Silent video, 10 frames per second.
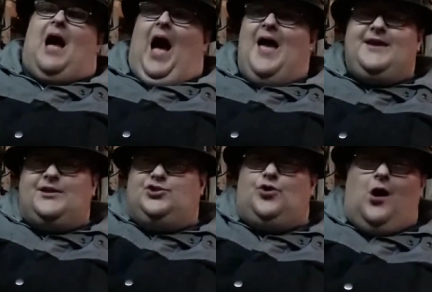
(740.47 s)
I
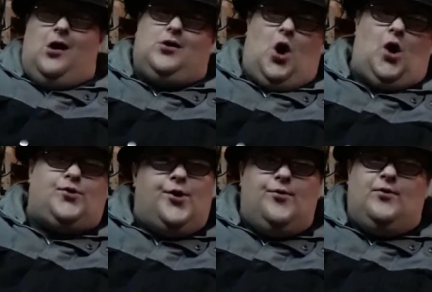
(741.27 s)
can draw
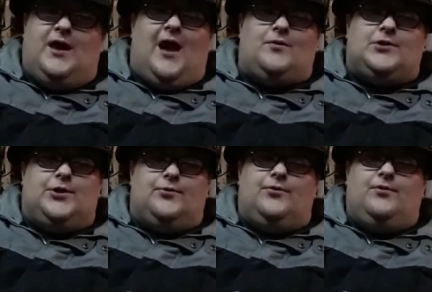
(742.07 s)
cartoon
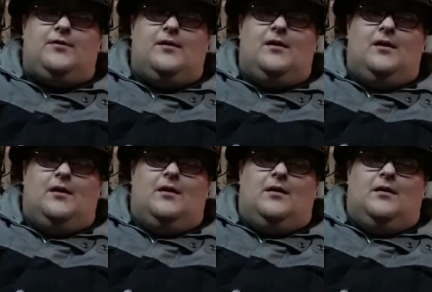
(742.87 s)
characters
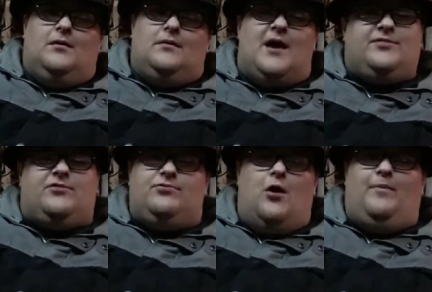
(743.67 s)

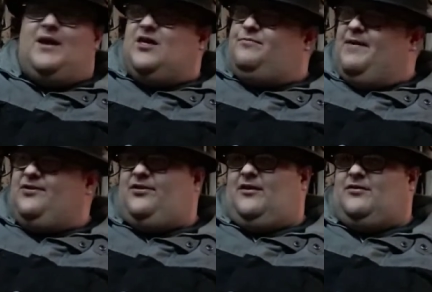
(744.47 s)
like nobody's
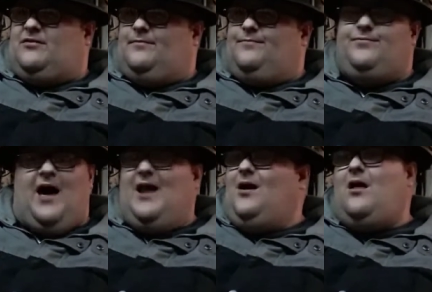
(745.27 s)
business.
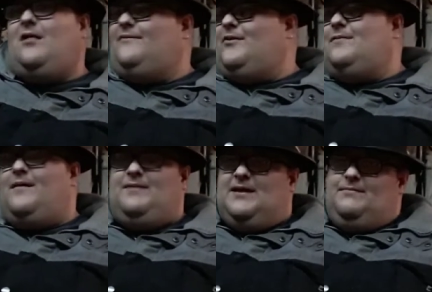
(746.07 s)
Not all of them.
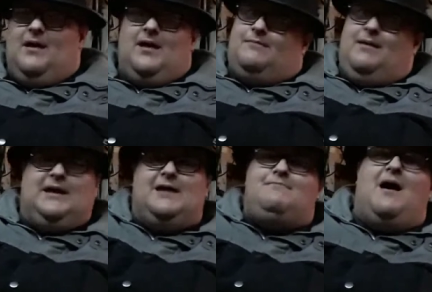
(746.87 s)
I mean,
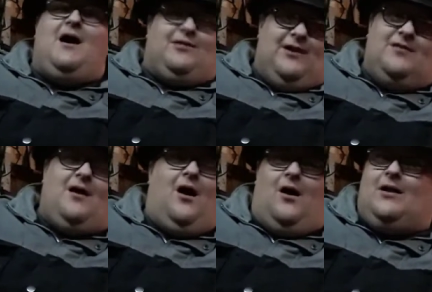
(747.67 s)
Mickey Mouse, he's
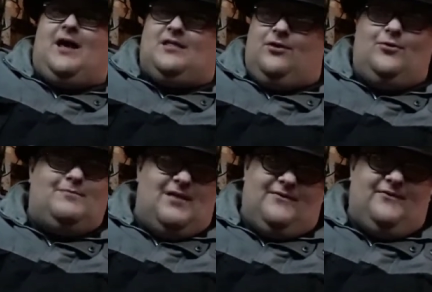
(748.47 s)
a hard ass little
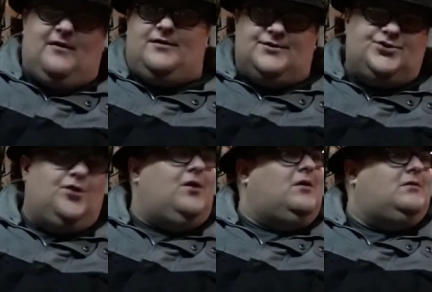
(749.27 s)
motherfucker to
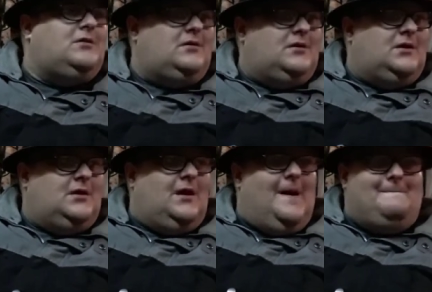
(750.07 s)
draw.
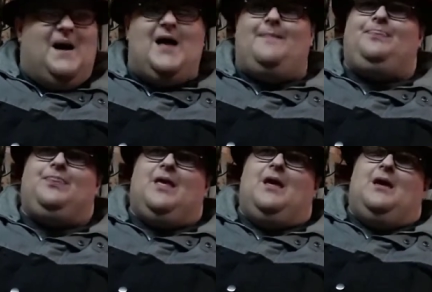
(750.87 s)
But
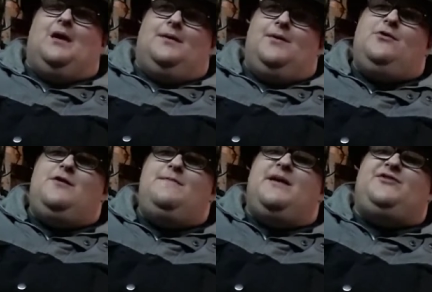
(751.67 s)
you
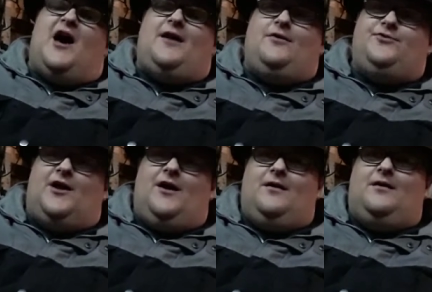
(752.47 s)
give me Donald
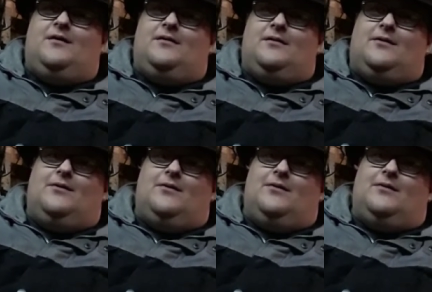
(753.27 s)
Duck
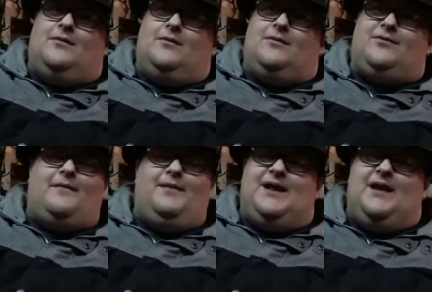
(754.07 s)
or or
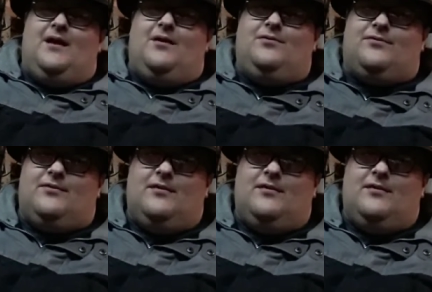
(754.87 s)
somebody else.